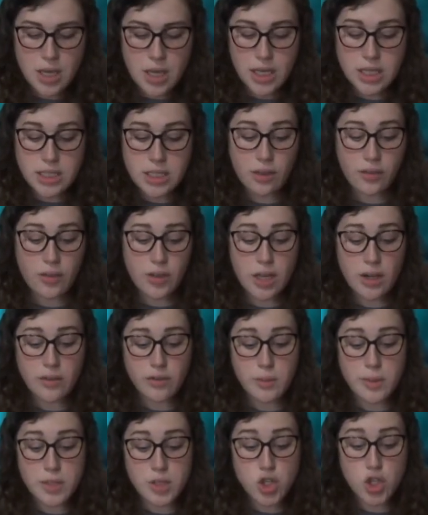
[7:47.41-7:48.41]
until the
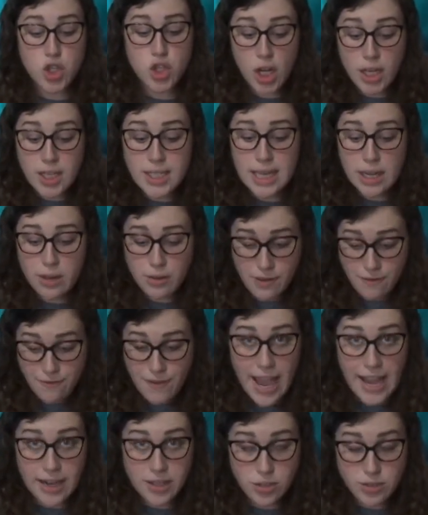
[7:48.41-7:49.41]
government shut down the
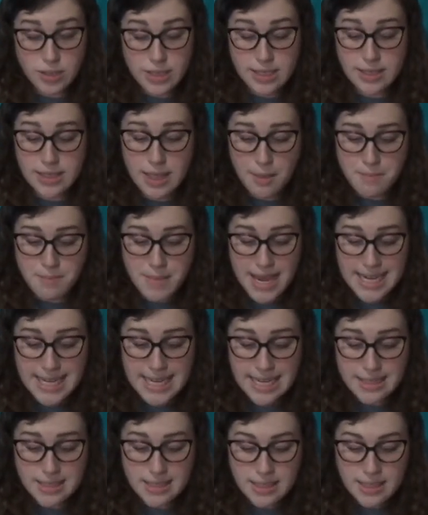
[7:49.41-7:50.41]
factories that made
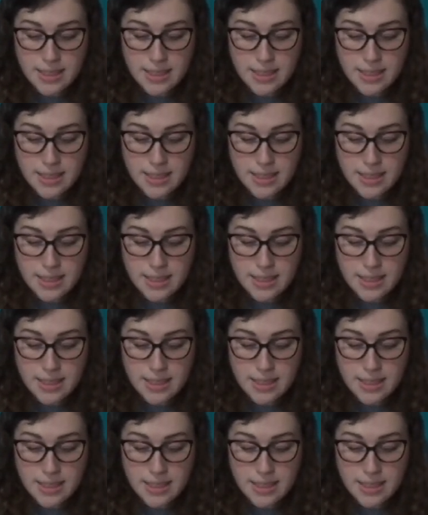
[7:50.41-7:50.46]
it.